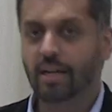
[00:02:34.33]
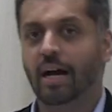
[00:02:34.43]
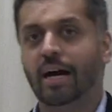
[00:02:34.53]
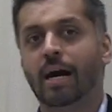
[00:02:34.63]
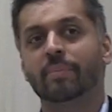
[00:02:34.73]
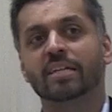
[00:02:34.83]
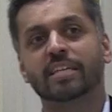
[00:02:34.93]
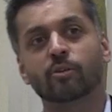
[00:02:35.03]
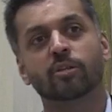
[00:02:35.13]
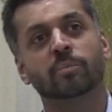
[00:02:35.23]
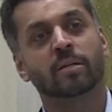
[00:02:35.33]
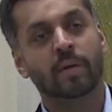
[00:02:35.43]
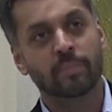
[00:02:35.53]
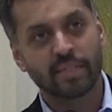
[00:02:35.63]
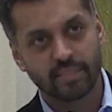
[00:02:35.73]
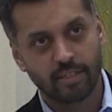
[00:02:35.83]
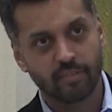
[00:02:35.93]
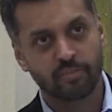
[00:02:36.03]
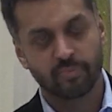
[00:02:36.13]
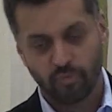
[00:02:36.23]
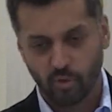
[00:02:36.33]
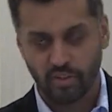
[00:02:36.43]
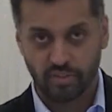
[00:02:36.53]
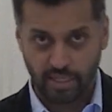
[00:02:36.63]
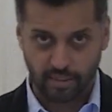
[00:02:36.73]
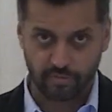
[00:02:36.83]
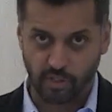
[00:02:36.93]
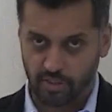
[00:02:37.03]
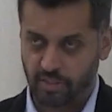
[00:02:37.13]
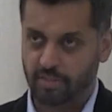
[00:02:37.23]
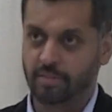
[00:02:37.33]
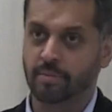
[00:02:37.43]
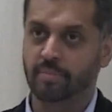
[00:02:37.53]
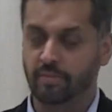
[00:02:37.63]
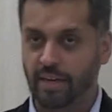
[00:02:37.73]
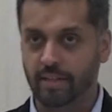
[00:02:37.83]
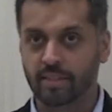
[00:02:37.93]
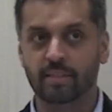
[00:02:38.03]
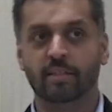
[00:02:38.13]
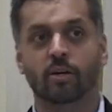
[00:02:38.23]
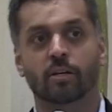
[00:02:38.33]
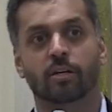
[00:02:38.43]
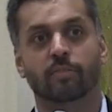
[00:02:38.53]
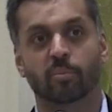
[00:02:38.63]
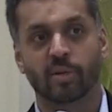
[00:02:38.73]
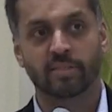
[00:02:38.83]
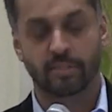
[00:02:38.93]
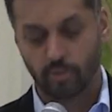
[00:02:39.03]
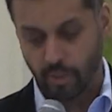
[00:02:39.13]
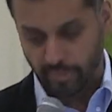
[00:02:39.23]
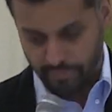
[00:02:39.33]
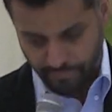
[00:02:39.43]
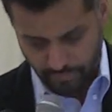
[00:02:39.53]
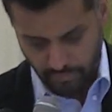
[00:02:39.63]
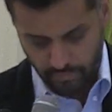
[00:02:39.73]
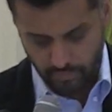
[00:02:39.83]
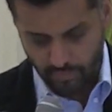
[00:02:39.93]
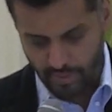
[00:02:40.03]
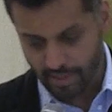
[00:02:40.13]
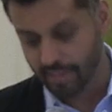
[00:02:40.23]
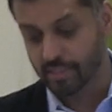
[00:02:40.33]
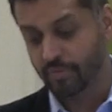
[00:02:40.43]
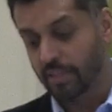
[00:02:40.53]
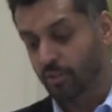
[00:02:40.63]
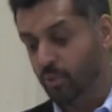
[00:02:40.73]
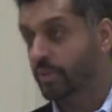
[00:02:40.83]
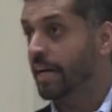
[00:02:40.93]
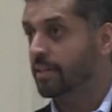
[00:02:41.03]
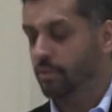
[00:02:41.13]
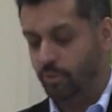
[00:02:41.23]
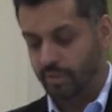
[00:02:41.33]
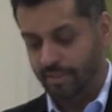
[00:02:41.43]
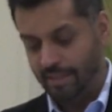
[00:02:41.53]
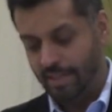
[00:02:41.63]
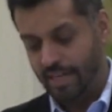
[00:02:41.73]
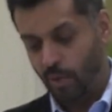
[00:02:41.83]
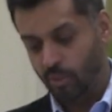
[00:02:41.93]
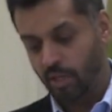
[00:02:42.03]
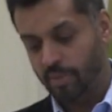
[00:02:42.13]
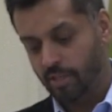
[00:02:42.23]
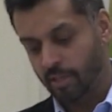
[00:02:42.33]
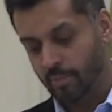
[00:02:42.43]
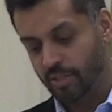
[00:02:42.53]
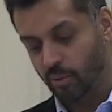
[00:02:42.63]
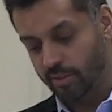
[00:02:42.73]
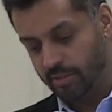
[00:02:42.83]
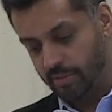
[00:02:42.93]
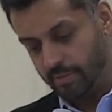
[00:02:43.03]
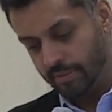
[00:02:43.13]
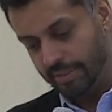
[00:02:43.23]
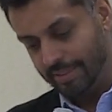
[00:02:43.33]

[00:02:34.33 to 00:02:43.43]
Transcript: I'm going to tell you a little bit about myself for the sake of narcissism and vanity in honor of our President Trump. Because if he can do it, I can do it. I will not be talking about toilets.